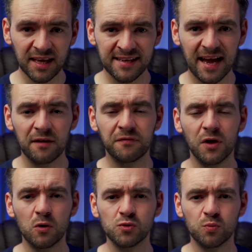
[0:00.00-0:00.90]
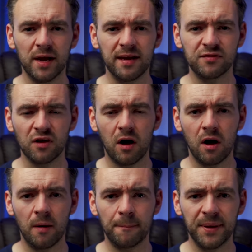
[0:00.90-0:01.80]
Now, if those waves
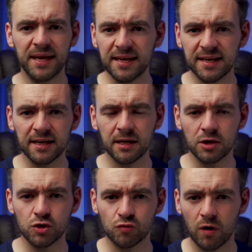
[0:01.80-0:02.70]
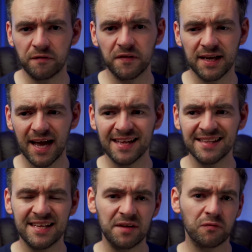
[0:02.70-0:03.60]
are peaking and troughing
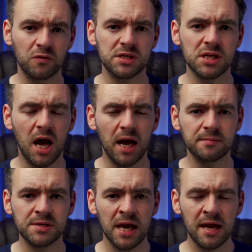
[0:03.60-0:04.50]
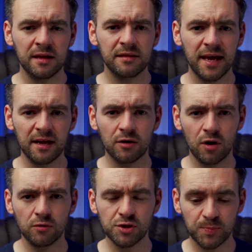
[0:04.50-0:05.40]
at different times, they are
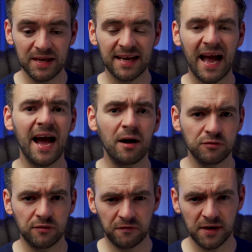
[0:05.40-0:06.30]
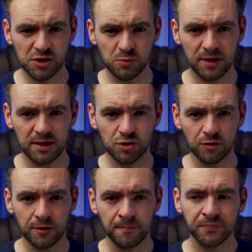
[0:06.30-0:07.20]
known as being out of phase with each
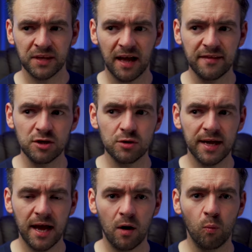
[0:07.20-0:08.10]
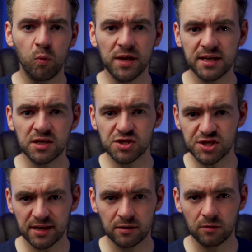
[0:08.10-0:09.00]
other. And then you get a weakened
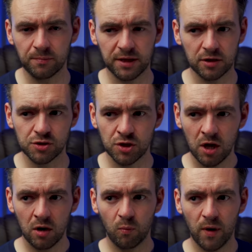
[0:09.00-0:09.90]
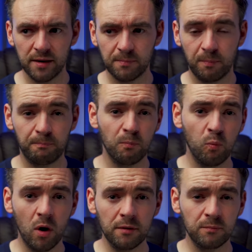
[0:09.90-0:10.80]
signal because when
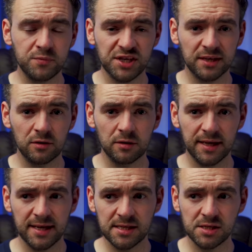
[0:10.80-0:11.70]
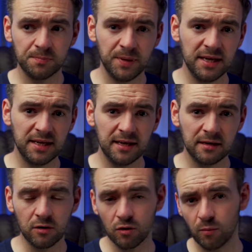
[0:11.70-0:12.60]
one signal is
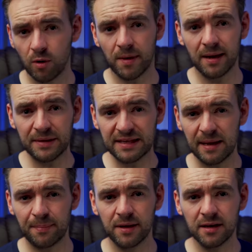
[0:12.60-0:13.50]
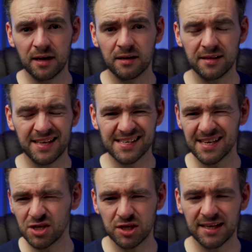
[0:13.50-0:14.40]
peaking, another one might be dipping, and they
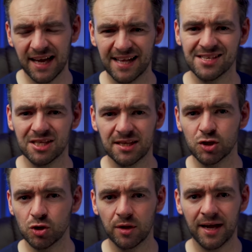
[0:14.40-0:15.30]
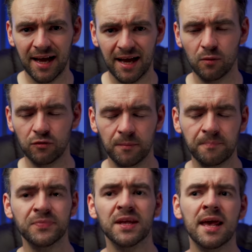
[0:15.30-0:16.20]
essentially cancel each other out
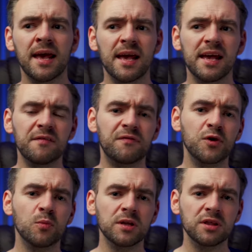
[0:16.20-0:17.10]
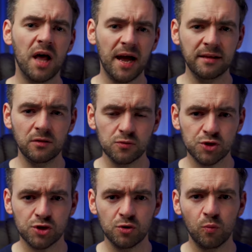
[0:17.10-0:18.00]
if you align those
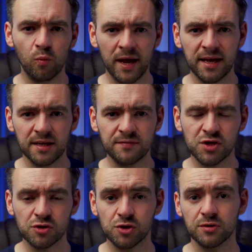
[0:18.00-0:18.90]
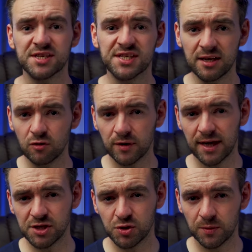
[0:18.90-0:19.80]
two waves so they're
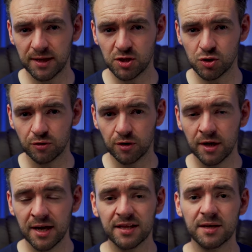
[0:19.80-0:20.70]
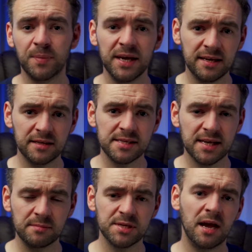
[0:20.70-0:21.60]
synchronized with each other, they peak at the
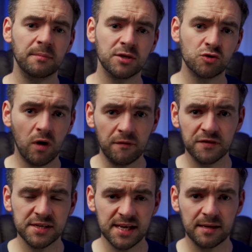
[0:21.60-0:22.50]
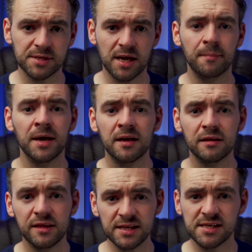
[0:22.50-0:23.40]
same time, they trough at the same time,
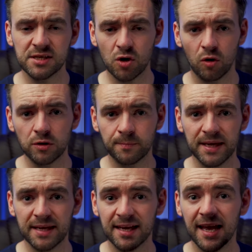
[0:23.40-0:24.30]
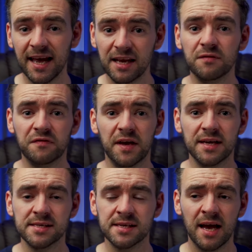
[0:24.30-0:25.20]
this is called being in
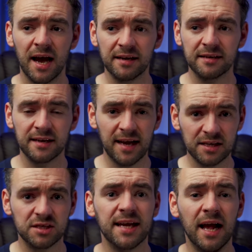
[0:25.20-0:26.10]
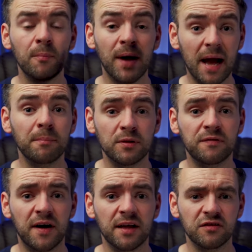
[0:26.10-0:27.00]
phase and can actually help
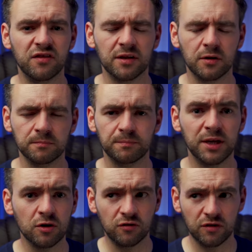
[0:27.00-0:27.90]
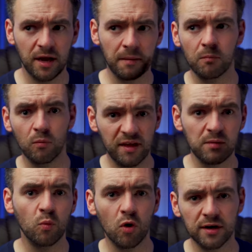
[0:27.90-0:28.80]
amplify the signal because they're
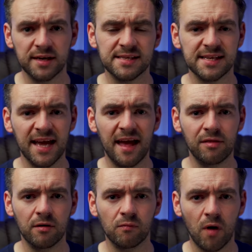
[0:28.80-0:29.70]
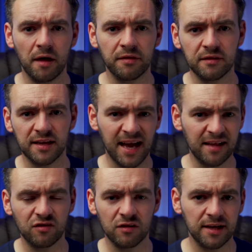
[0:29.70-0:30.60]
then working together rather than
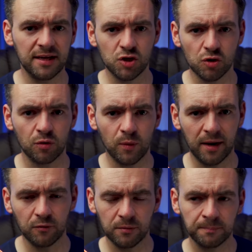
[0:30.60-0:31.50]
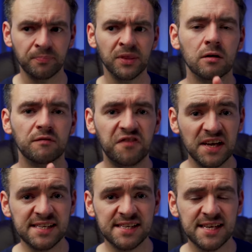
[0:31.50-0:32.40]
cancelling each other out.
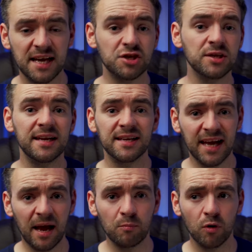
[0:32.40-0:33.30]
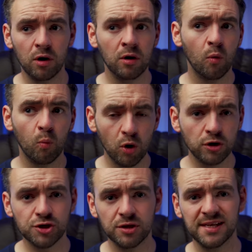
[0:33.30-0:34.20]
Phase detection in a camera
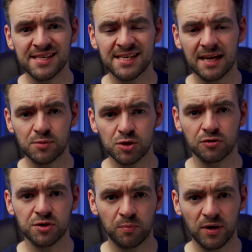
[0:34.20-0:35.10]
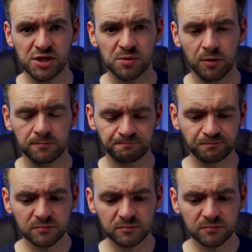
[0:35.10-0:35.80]
works on this same sort of principle.